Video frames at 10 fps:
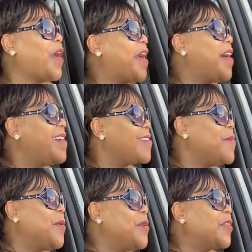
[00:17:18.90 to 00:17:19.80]
prayer.
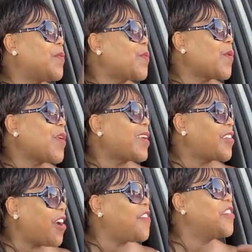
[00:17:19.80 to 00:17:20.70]
Remember you said prayer
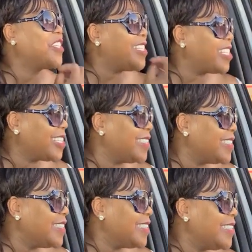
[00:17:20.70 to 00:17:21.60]
is conversation?